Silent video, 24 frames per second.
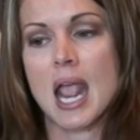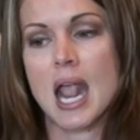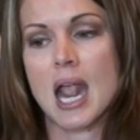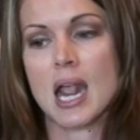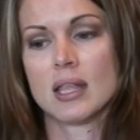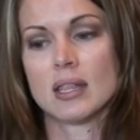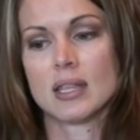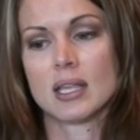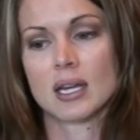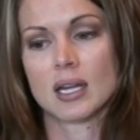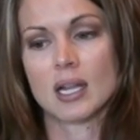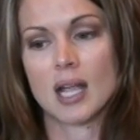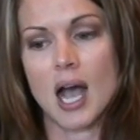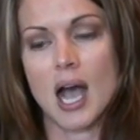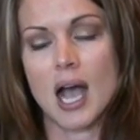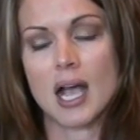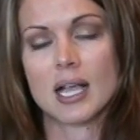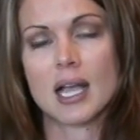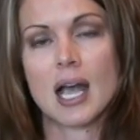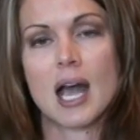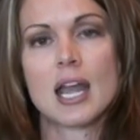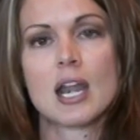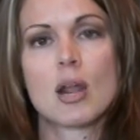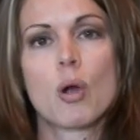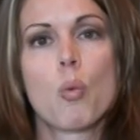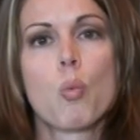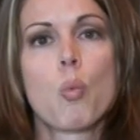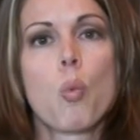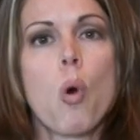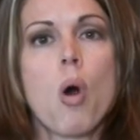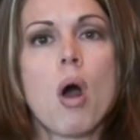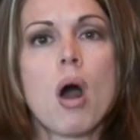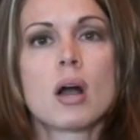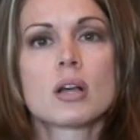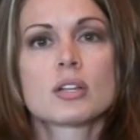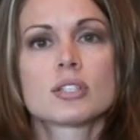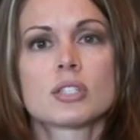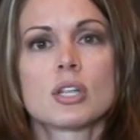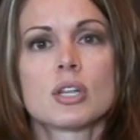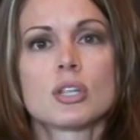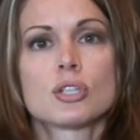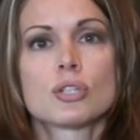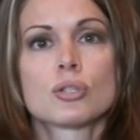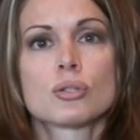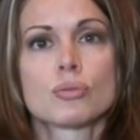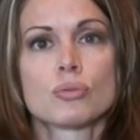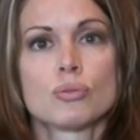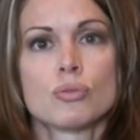and then God kind of walks
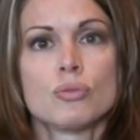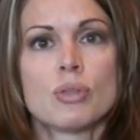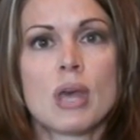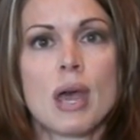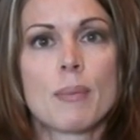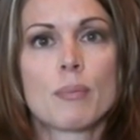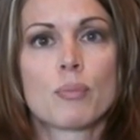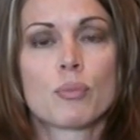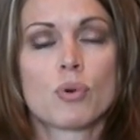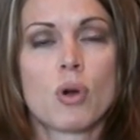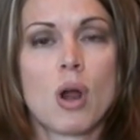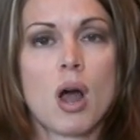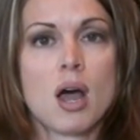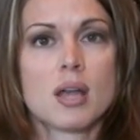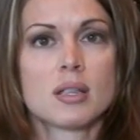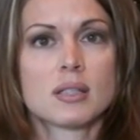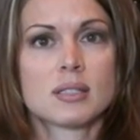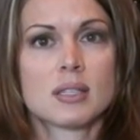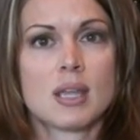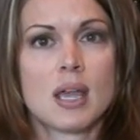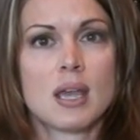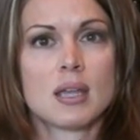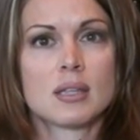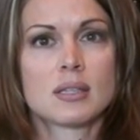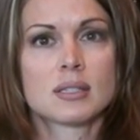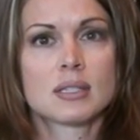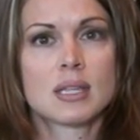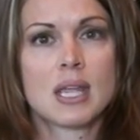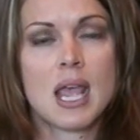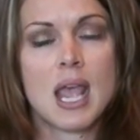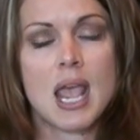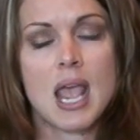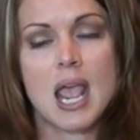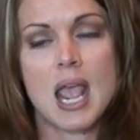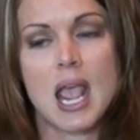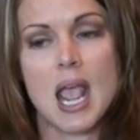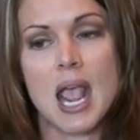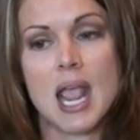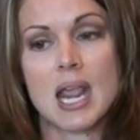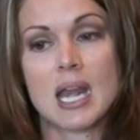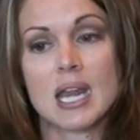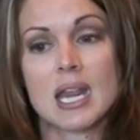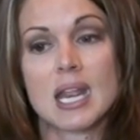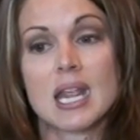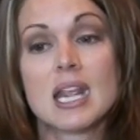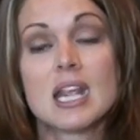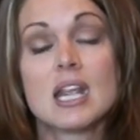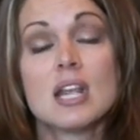us through that process
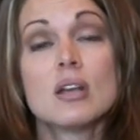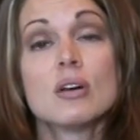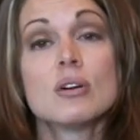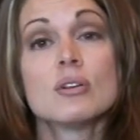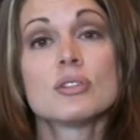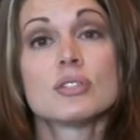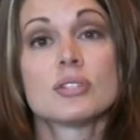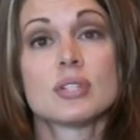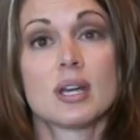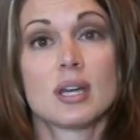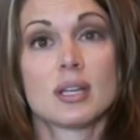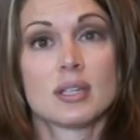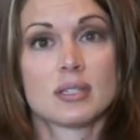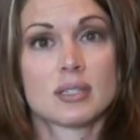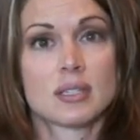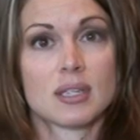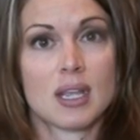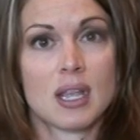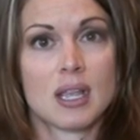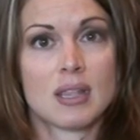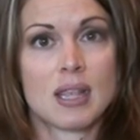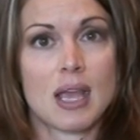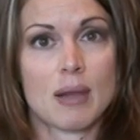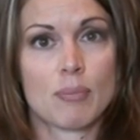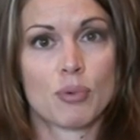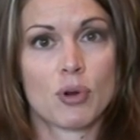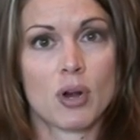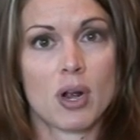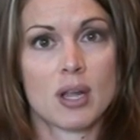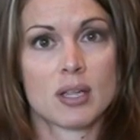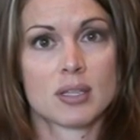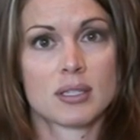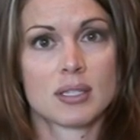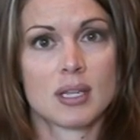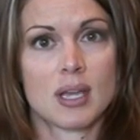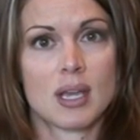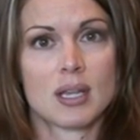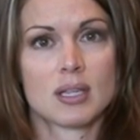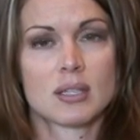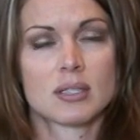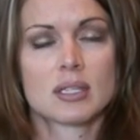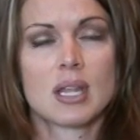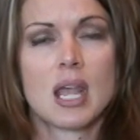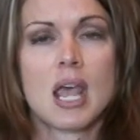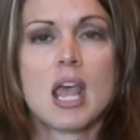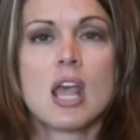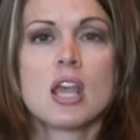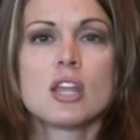and heals us in that
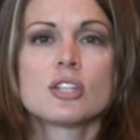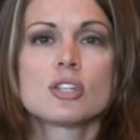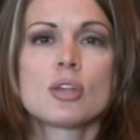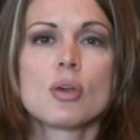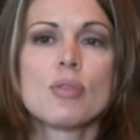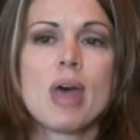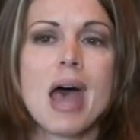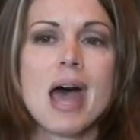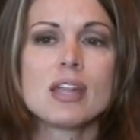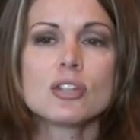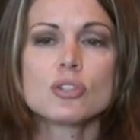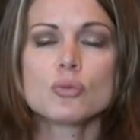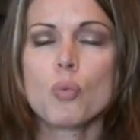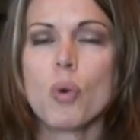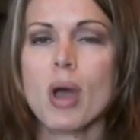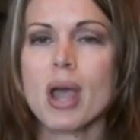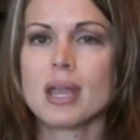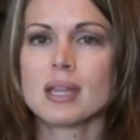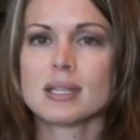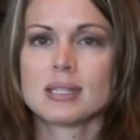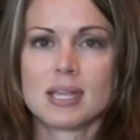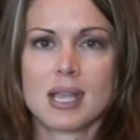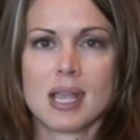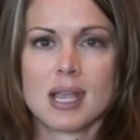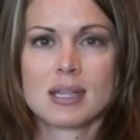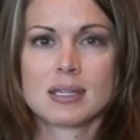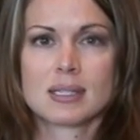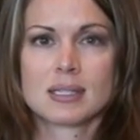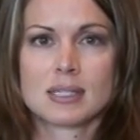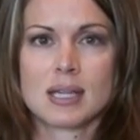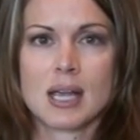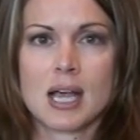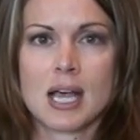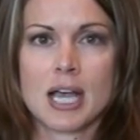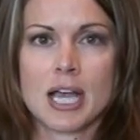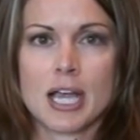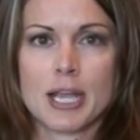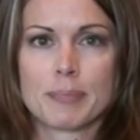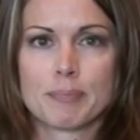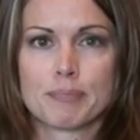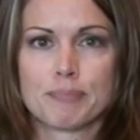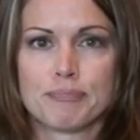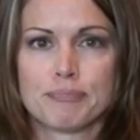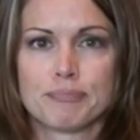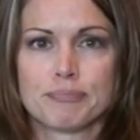process. So that's why it takes time.